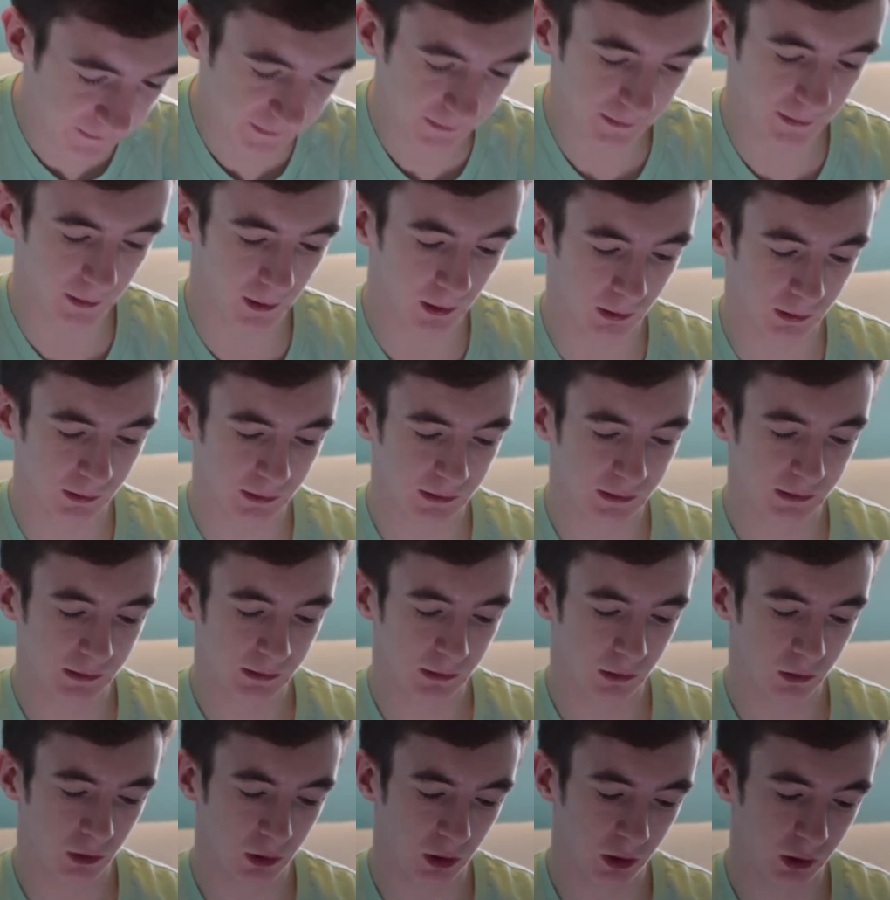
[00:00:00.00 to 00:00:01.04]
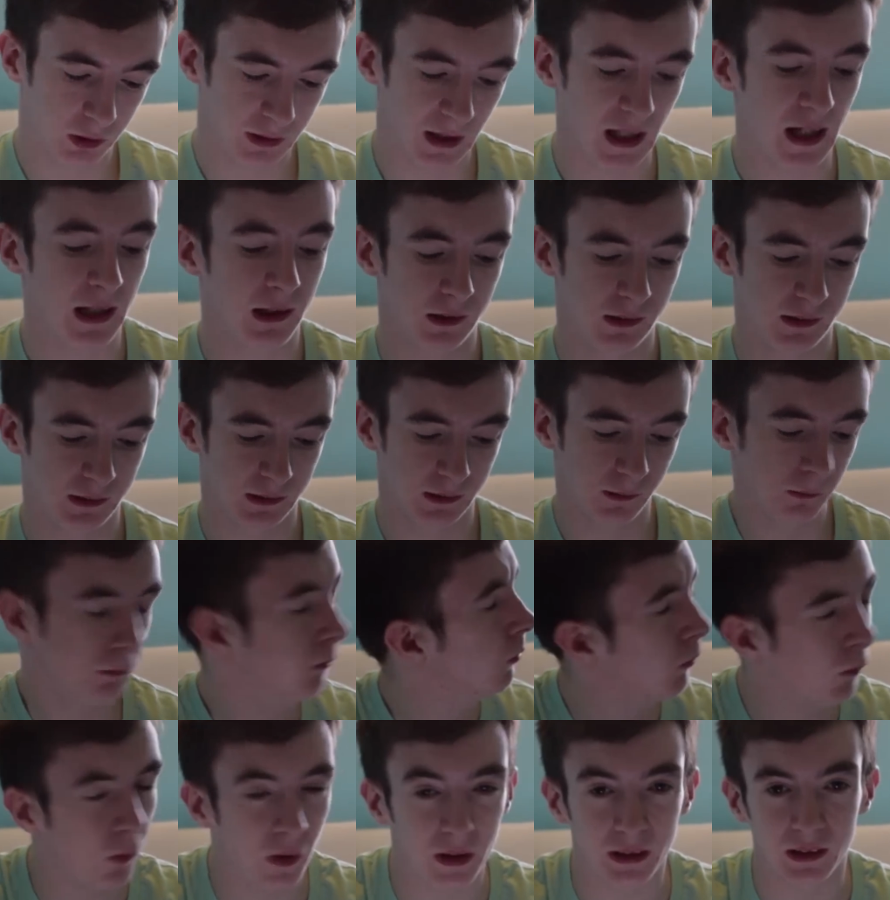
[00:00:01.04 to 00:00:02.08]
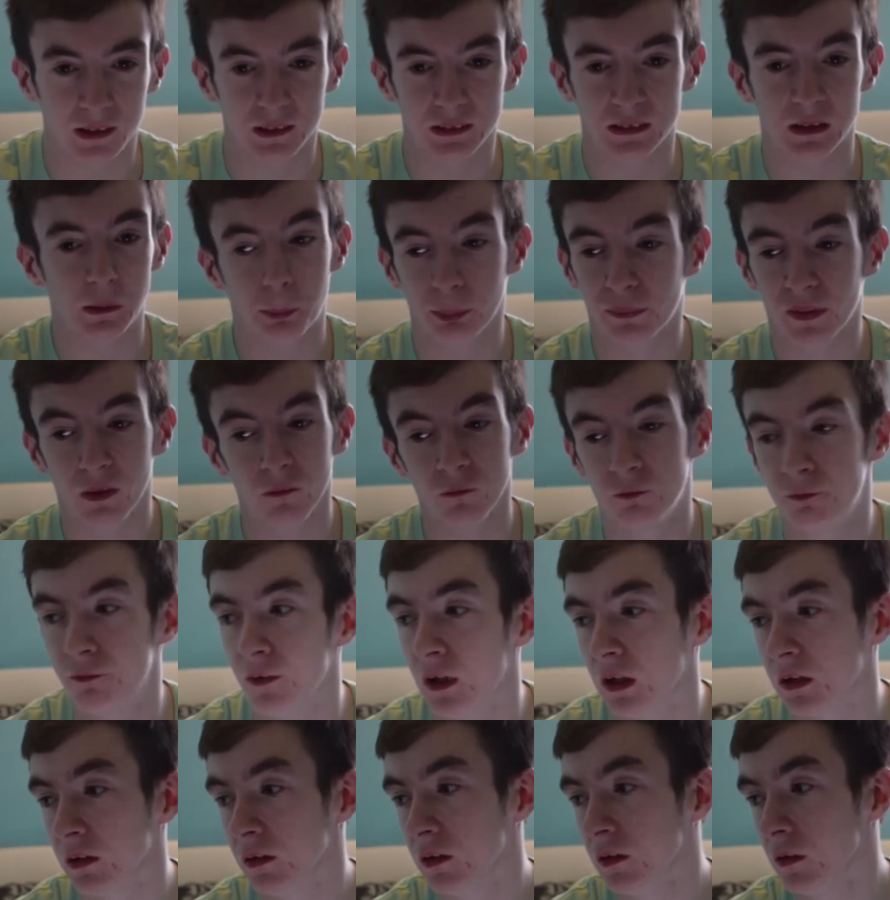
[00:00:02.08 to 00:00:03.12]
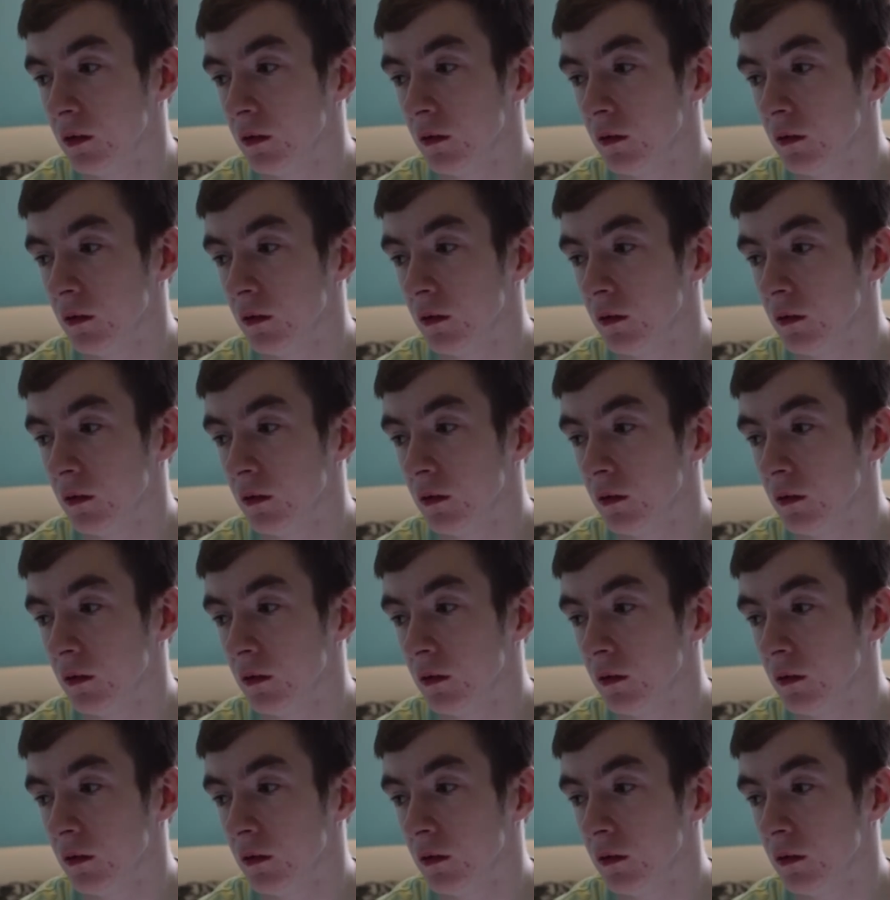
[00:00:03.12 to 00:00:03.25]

starts new tics? Fuck.